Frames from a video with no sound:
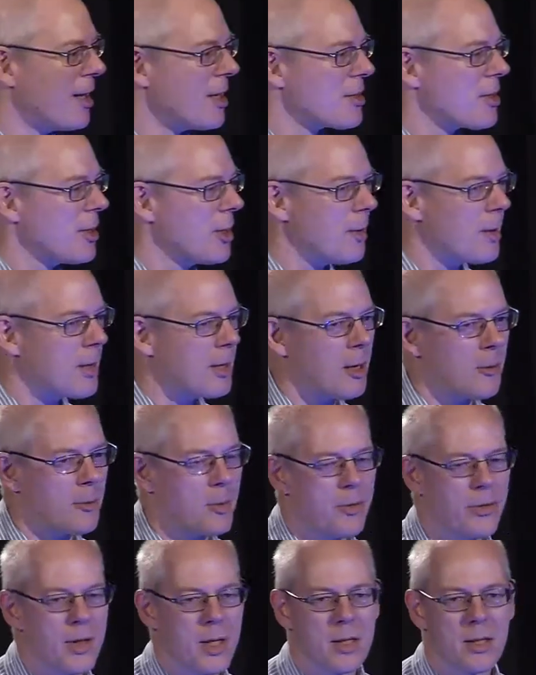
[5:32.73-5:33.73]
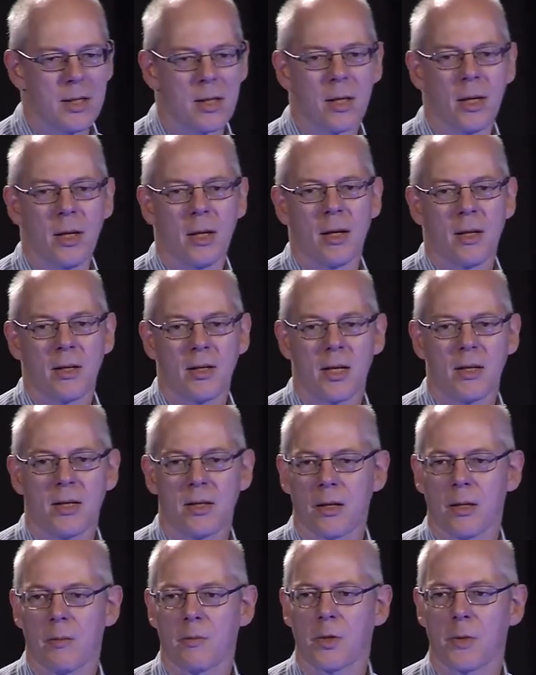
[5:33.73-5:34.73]
So you end up with these
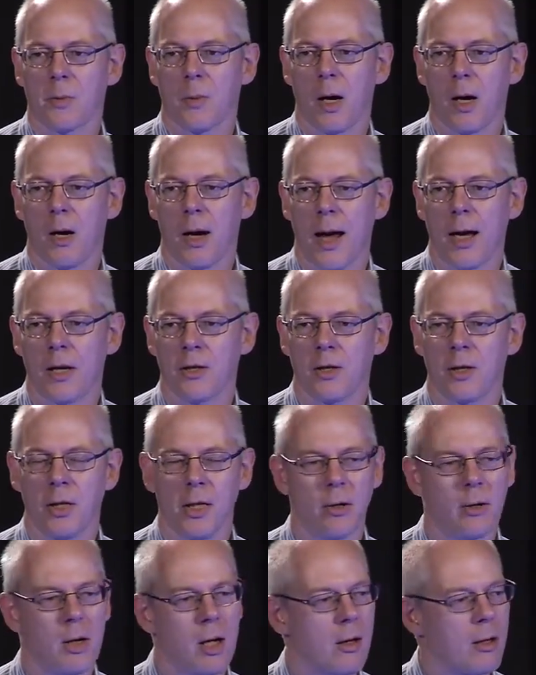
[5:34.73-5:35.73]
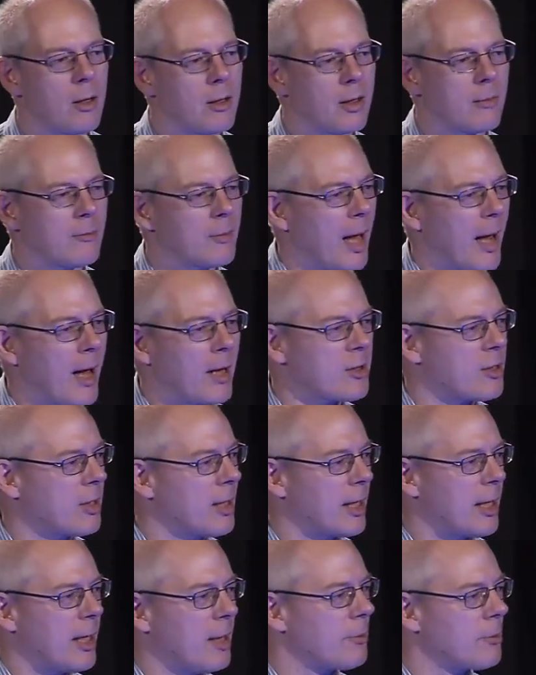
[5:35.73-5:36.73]
systems where actually you can't
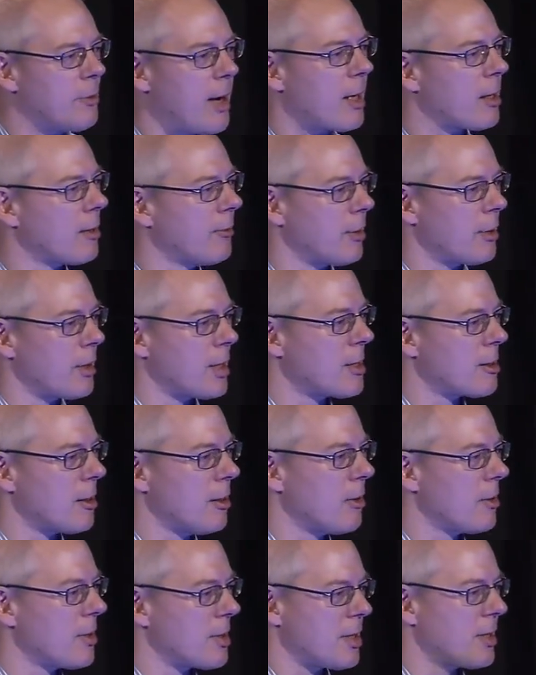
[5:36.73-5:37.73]
actually keep track of all these laws.